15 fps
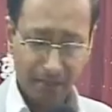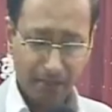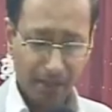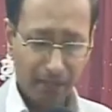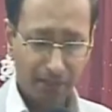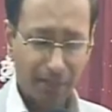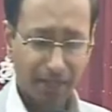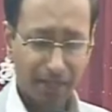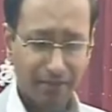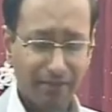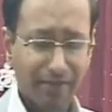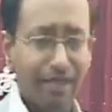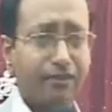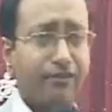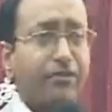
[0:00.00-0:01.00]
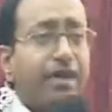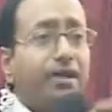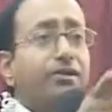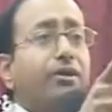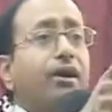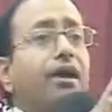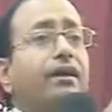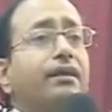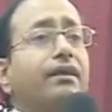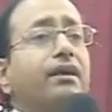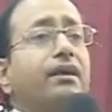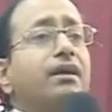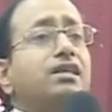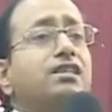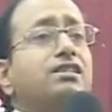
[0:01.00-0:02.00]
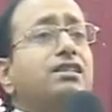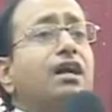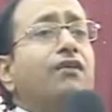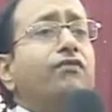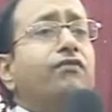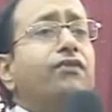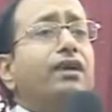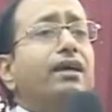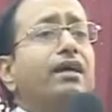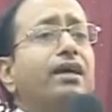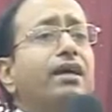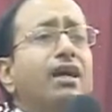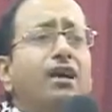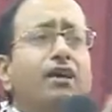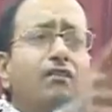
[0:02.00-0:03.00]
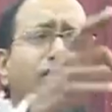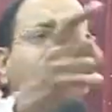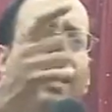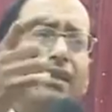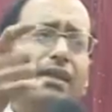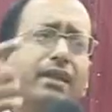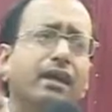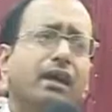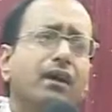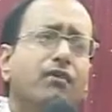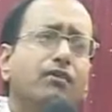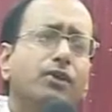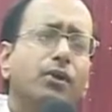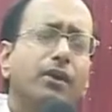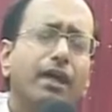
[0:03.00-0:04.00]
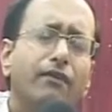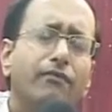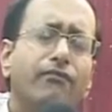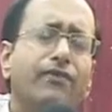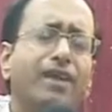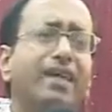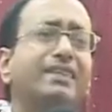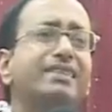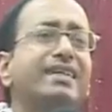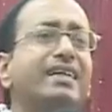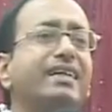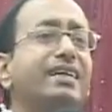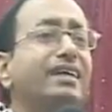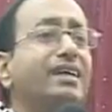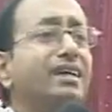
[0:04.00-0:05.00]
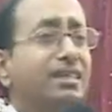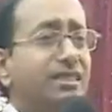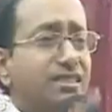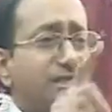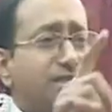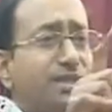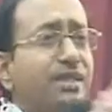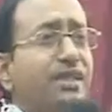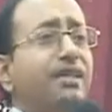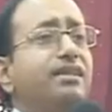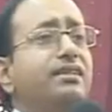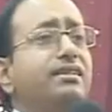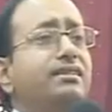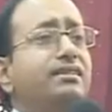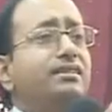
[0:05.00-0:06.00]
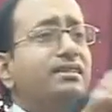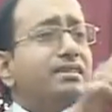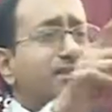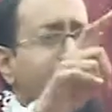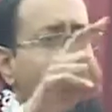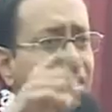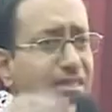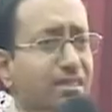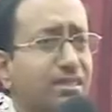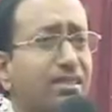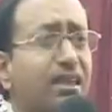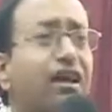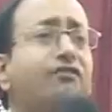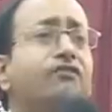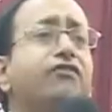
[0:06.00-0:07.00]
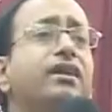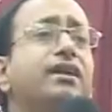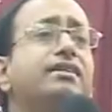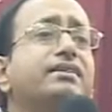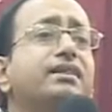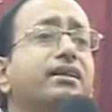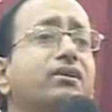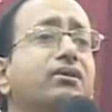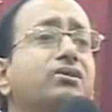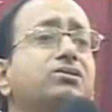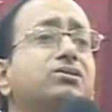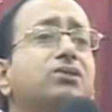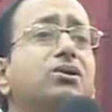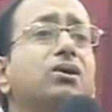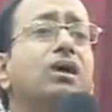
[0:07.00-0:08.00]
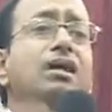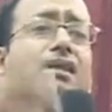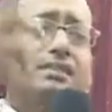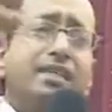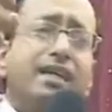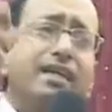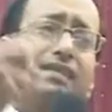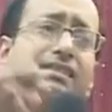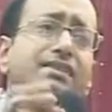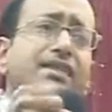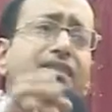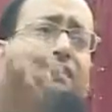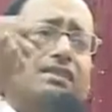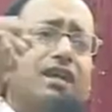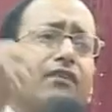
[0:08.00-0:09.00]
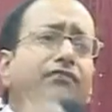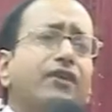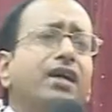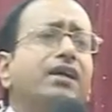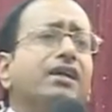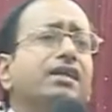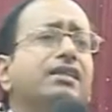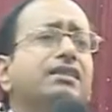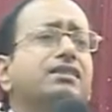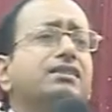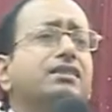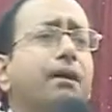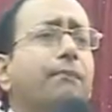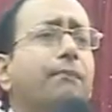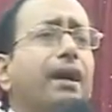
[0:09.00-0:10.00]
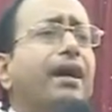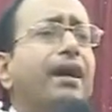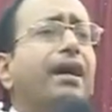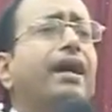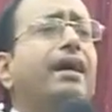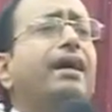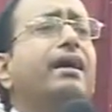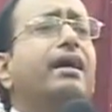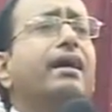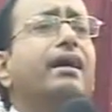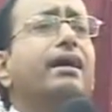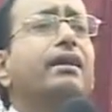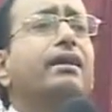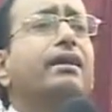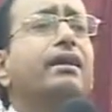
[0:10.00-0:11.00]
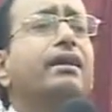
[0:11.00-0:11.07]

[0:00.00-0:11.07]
My beloved, when you are suffering, when you are afflicted, Jesus is afflicted also. Jesus suffers the pain.